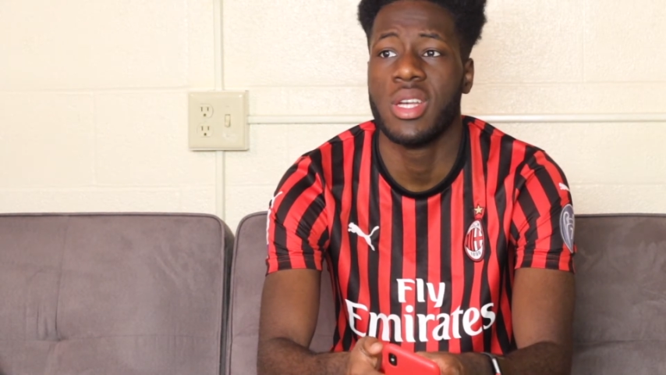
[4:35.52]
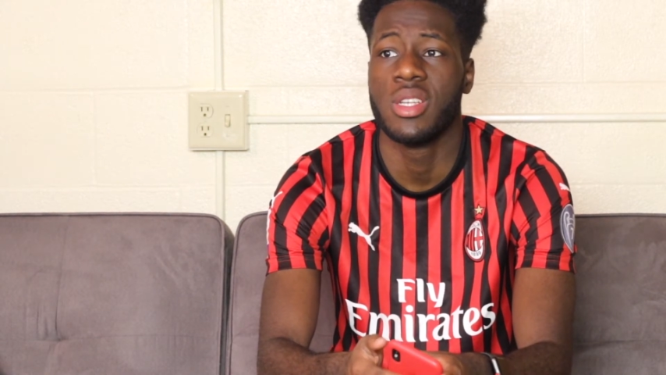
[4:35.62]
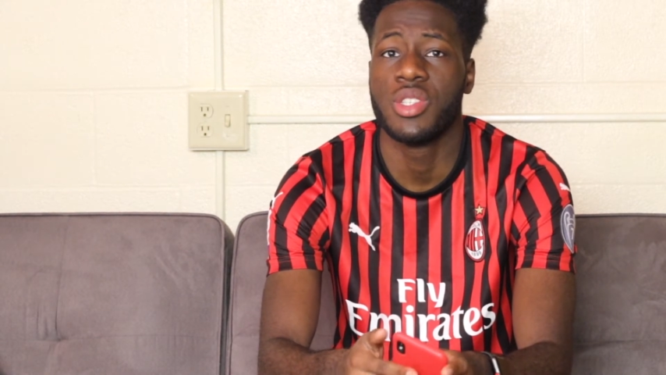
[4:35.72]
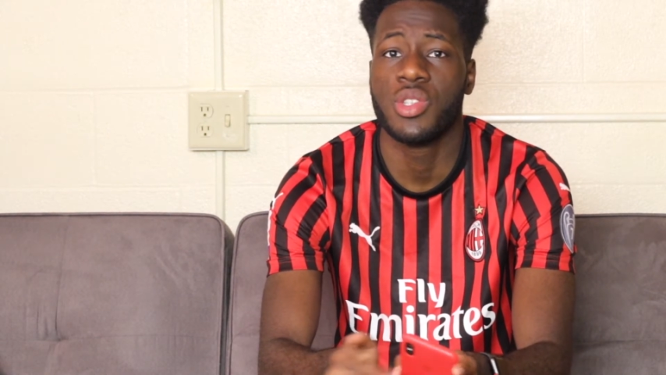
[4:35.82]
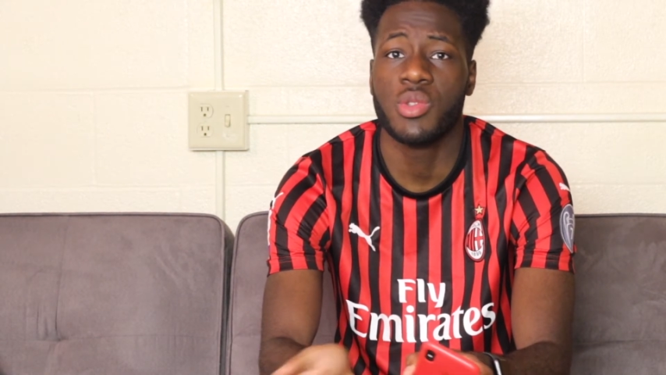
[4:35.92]

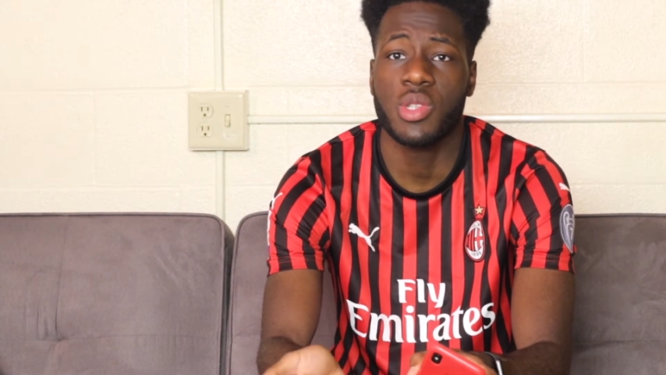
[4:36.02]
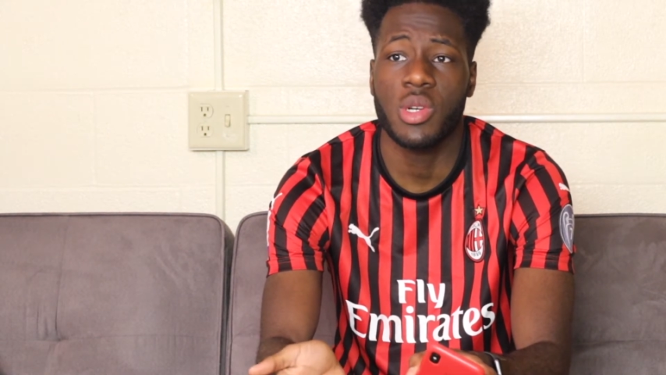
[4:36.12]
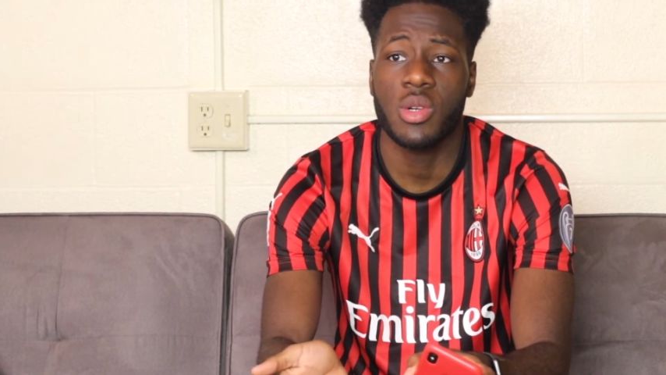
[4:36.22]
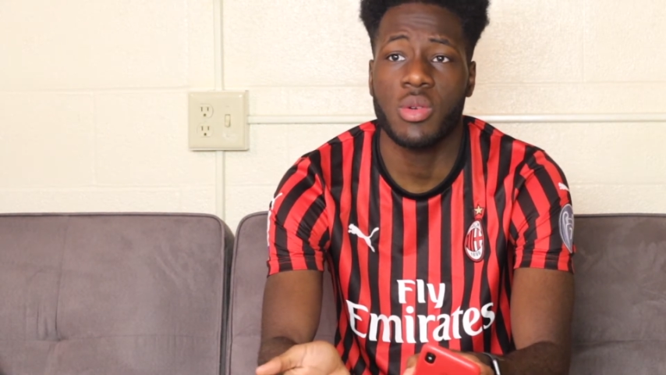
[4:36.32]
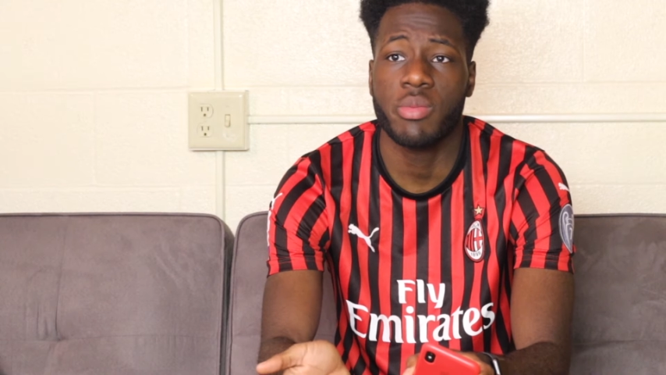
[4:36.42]

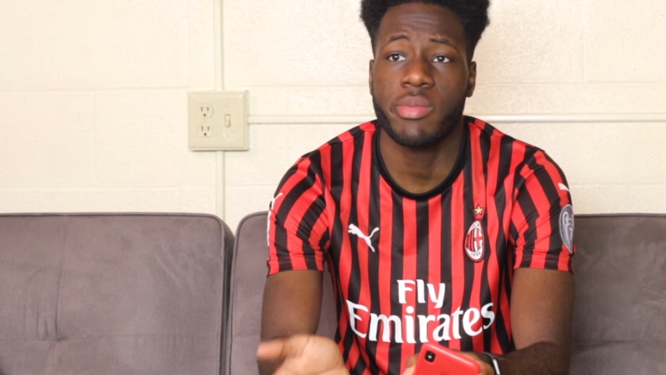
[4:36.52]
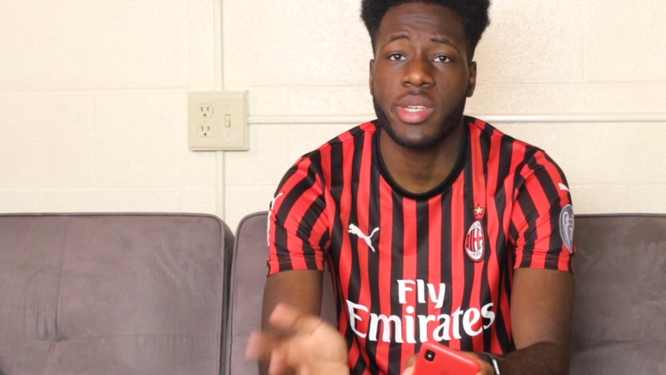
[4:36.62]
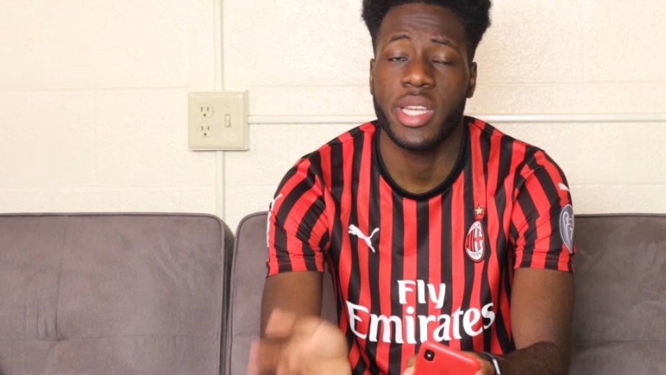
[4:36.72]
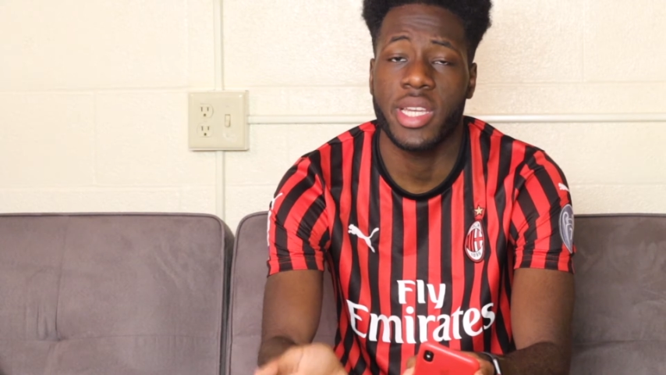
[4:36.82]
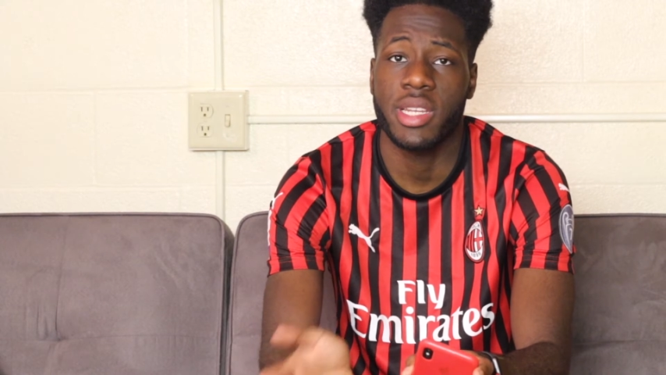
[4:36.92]
Suso,
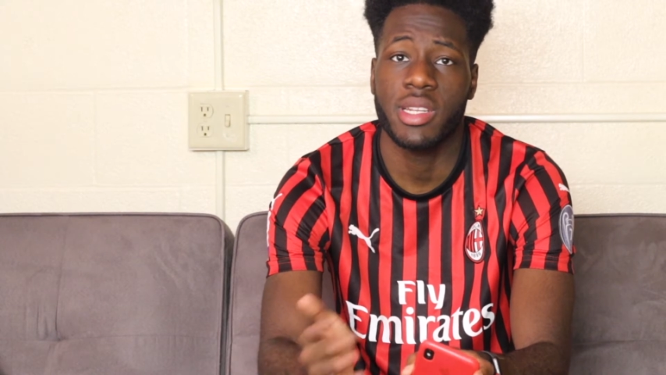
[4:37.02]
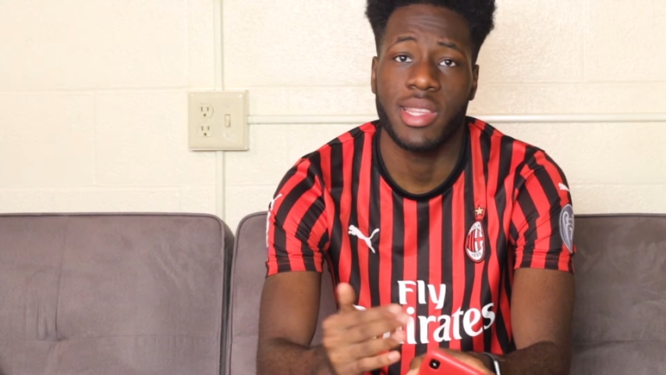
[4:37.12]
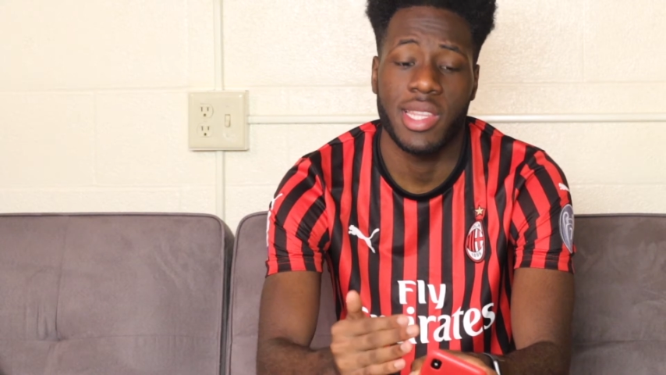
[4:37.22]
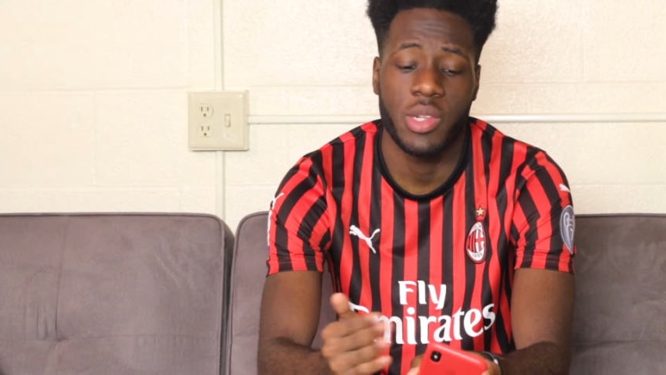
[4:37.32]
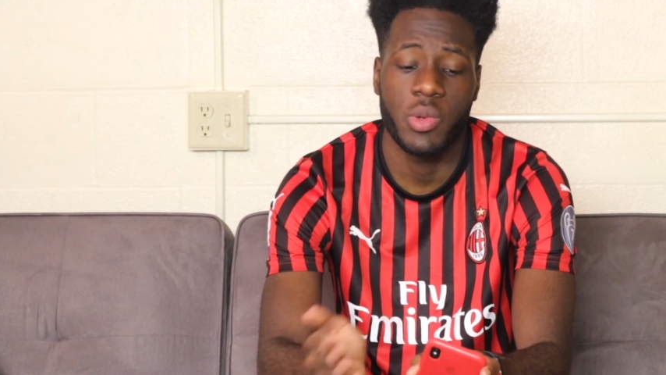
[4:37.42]
again,
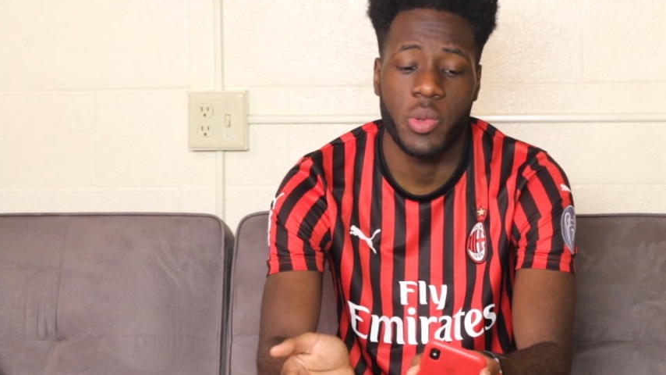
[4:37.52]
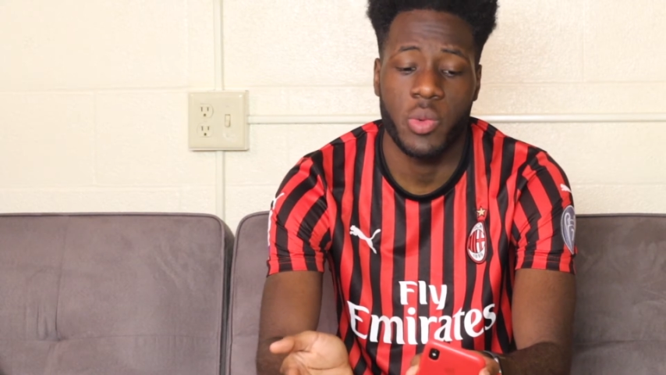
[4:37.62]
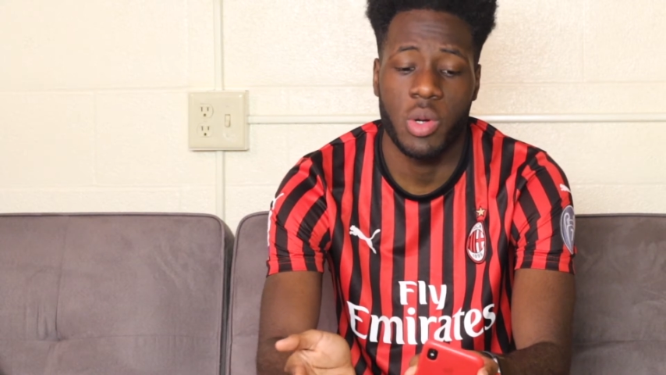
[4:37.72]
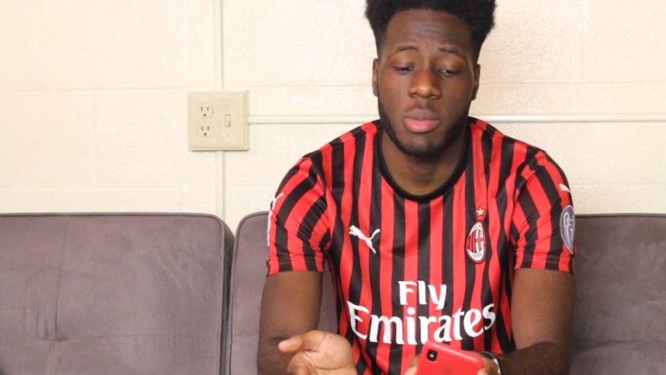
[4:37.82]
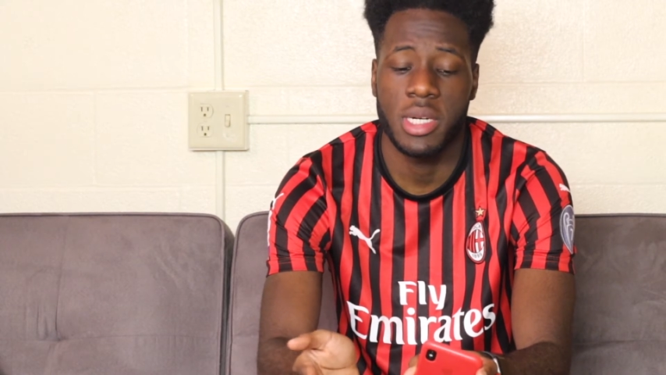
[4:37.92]
linked with
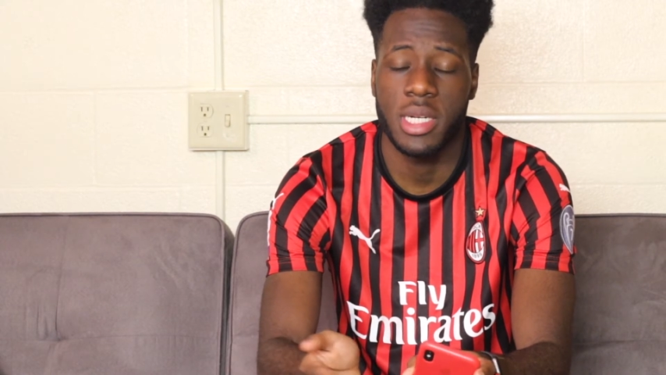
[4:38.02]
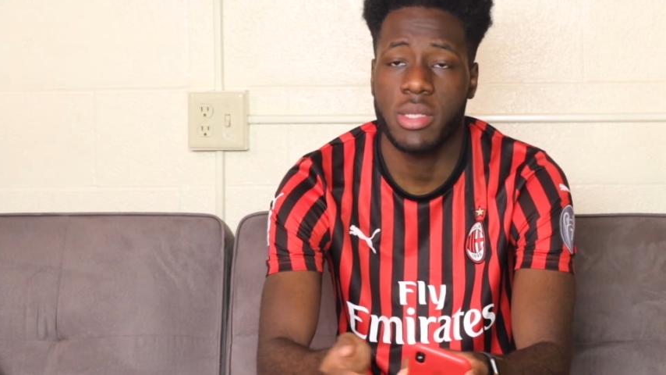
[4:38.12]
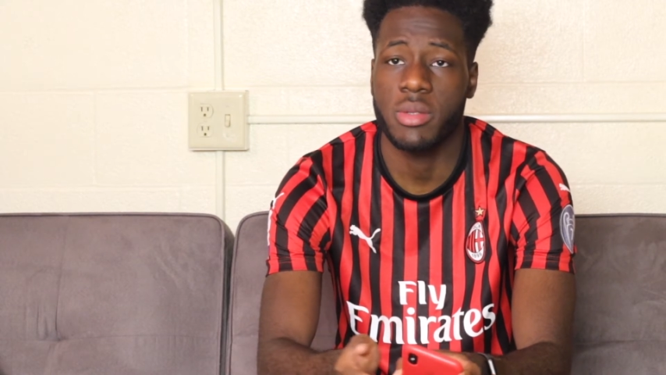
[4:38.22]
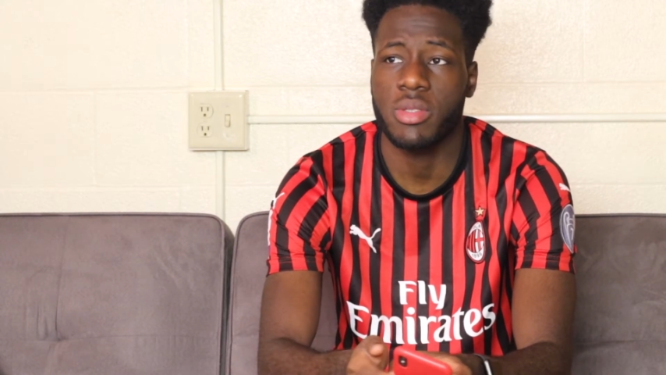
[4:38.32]
Roma.